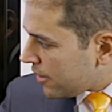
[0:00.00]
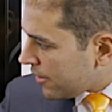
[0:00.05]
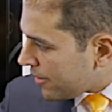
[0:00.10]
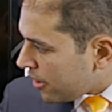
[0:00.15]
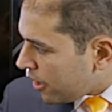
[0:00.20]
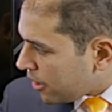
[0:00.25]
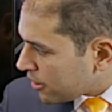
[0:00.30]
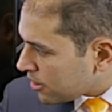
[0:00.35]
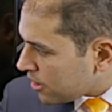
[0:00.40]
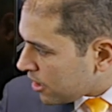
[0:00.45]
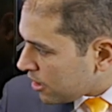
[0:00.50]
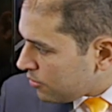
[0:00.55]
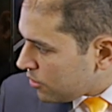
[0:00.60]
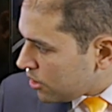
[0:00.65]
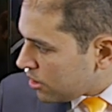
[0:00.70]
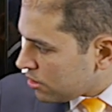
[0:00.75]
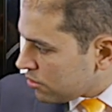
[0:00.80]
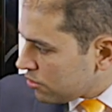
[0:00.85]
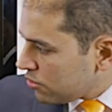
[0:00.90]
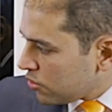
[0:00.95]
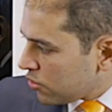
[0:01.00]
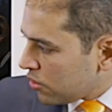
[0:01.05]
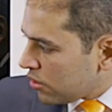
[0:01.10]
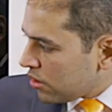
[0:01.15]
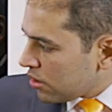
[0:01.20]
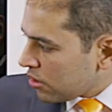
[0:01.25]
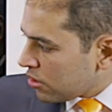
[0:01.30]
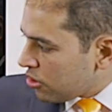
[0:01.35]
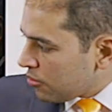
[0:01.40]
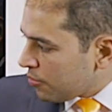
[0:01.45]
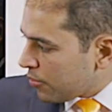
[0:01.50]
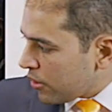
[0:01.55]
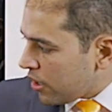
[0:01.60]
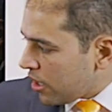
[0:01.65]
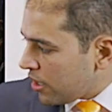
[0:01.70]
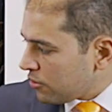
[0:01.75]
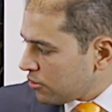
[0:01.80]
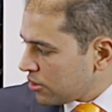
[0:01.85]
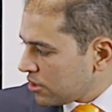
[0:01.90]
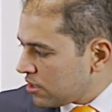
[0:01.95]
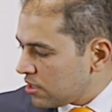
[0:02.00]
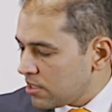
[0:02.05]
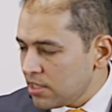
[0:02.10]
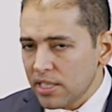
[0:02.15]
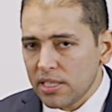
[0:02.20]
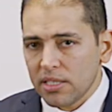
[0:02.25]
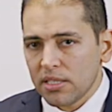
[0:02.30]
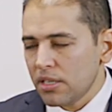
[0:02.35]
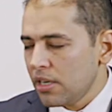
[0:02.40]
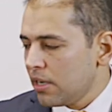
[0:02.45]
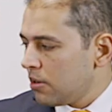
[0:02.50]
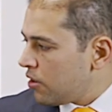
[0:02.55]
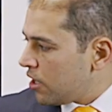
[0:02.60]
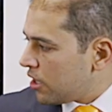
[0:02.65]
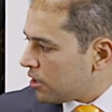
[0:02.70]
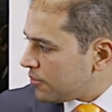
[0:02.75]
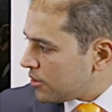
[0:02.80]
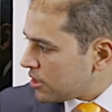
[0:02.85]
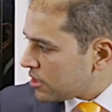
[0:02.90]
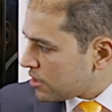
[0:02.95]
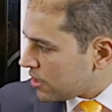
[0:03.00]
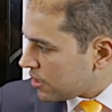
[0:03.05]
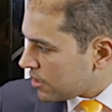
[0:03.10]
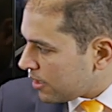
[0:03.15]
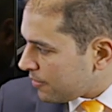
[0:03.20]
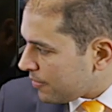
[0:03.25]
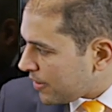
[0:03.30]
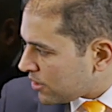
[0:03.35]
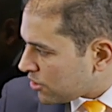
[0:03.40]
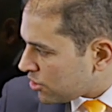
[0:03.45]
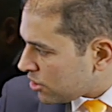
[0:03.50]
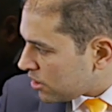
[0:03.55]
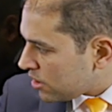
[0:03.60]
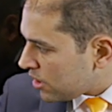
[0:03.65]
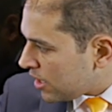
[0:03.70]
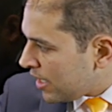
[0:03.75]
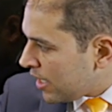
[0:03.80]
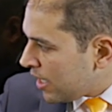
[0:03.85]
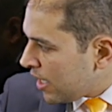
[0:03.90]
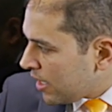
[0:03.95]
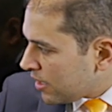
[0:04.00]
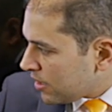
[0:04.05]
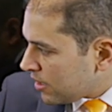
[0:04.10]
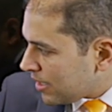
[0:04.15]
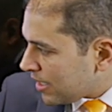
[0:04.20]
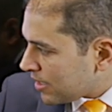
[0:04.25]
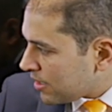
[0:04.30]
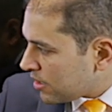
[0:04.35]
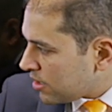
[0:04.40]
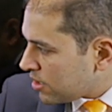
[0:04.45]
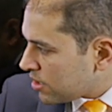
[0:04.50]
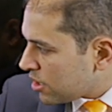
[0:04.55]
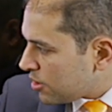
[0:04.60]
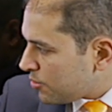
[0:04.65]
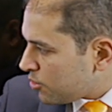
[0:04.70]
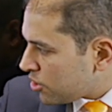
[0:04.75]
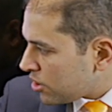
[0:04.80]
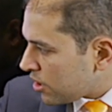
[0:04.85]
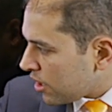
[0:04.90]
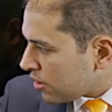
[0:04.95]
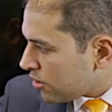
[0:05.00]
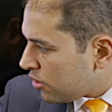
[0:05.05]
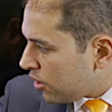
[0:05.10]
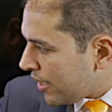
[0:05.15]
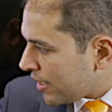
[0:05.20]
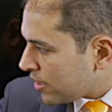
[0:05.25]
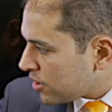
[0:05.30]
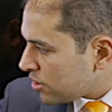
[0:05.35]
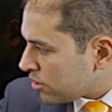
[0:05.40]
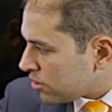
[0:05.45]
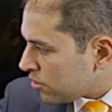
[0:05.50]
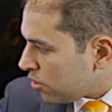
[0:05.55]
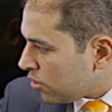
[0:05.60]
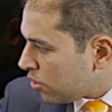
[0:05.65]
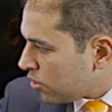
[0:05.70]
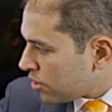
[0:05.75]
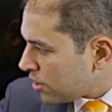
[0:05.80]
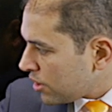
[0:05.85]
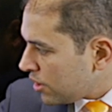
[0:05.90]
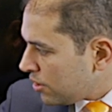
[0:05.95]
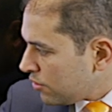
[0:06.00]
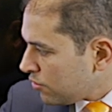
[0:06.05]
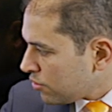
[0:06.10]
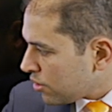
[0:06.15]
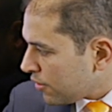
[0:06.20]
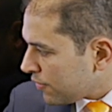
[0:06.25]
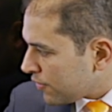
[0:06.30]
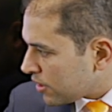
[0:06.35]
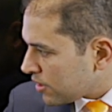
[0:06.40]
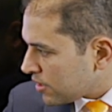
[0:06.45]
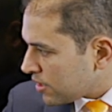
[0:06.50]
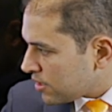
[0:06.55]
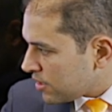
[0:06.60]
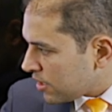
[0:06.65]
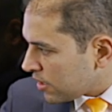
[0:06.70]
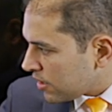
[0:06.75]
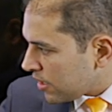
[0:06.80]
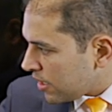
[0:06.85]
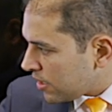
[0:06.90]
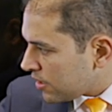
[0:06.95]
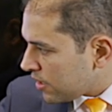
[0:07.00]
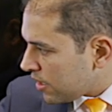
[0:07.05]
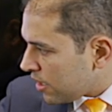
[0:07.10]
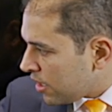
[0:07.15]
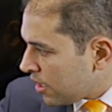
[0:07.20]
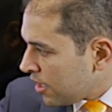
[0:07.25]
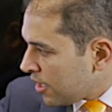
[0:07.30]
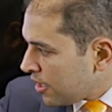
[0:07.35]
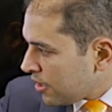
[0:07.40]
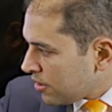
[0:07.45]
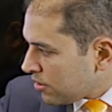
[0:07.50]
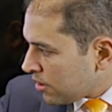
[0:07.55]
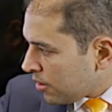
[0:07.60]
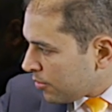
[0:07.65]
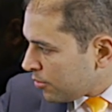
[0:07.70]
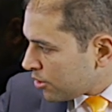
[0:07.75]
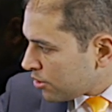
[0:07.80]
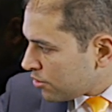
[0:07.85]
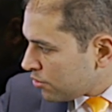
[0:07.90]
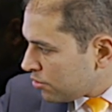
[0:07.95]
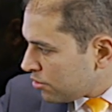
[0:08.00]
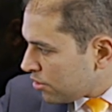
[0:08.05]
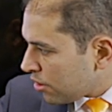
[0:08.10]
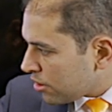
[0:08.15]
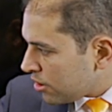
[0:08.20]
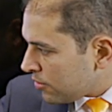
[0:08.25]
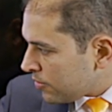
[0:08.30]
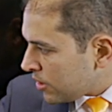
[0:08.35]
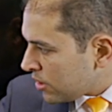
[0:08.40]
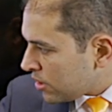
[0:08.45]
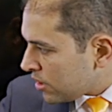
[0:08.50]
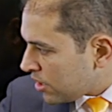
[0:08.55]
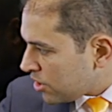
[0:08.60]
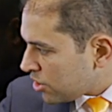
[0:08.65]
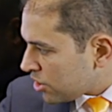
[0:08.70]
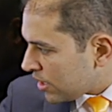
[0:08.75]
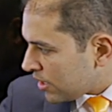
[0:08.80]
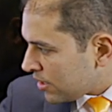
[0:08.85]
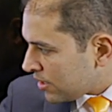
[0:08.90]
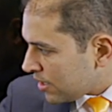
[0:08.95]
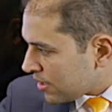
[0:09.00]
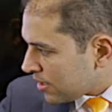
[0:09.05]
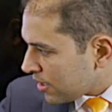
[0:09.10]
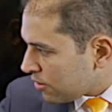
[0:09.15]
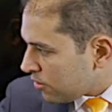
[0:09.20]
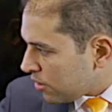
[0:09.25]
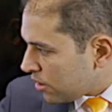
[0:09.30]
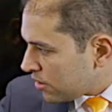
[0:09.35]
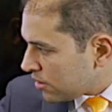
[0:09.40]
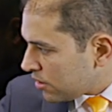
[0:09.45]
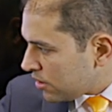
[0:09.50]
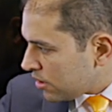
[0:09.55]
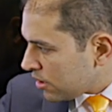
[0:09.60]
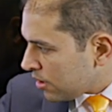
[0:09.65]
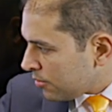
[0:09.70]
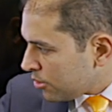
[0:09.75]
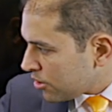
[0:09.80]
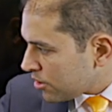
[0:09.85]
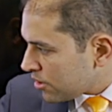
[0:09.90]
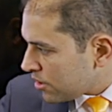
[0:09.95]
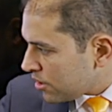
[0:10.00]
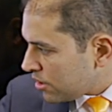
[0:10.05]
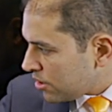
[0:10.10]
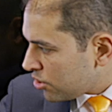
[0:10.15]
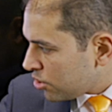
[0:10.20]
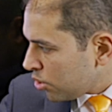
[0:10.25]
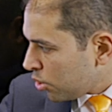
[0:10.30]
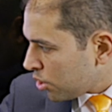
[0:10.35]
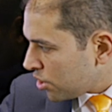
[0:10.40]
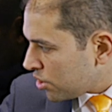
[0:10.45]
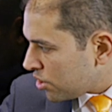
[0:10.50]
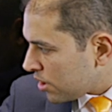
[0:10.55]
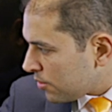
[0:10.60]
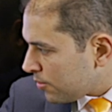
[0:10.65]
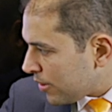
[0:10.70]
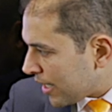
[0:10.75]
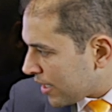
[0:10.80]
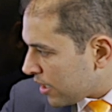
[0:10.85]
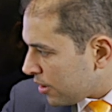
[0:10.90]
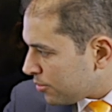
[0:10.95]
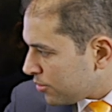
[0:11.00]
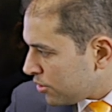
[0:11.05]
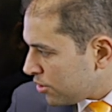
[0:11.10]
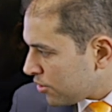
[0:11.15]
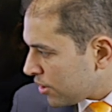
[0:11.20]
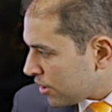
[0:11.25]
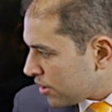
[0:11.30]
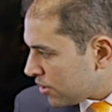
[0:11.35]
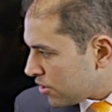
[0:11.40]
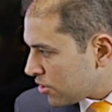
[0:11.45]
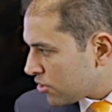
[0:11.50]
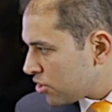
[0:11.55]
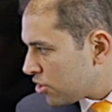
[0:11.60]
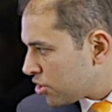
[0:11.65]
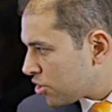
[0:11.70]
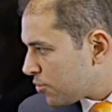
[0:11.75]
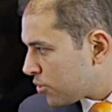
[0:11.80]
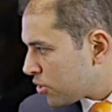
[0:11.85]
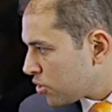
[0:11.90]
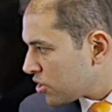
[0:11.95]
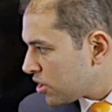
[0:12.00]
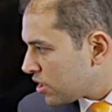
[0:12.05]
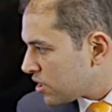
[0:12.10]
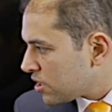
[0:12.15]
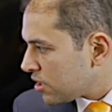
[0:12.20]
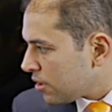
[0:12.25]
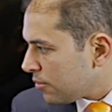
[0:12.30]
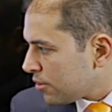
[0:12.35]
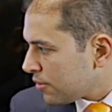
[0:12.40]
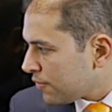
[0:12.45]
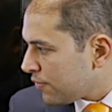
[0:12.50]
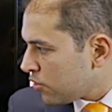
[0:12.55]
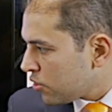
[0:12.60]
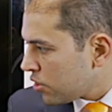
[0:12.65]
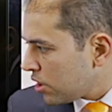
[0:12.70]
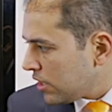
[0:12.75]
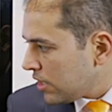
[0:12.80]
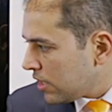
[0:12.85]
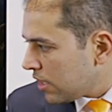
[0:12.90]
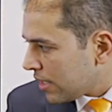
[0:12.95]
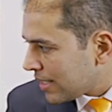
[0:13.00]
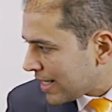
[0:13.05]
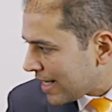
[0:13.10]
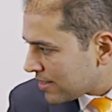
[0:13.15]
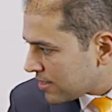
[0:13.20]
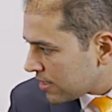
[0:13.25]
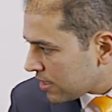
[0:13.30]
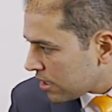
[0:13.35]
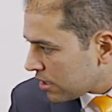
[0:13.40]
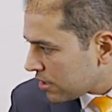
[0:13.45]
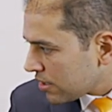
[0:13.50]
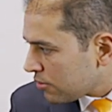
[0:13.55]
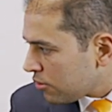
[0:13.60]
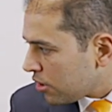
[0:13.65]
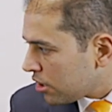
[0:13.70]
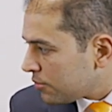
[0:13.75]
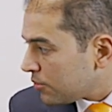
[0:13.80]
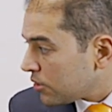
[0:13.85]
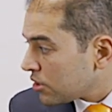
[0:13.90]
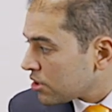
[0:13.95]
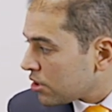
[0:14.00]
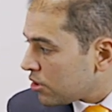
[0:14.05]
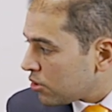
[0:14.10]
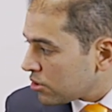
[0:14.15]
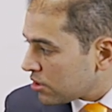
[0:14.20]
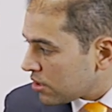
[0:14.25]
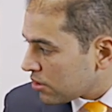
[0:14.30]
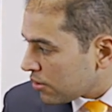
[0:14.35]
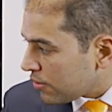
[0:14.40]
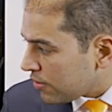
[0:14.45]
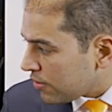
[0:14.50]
are asking me to comply with the 6 requirements that I mentioned: the data description and collection or reuse of existing data. Number 2, documentation and data quality. Number 3, storage and backup during the research process. Number 4, legal and ethical requirements, codes and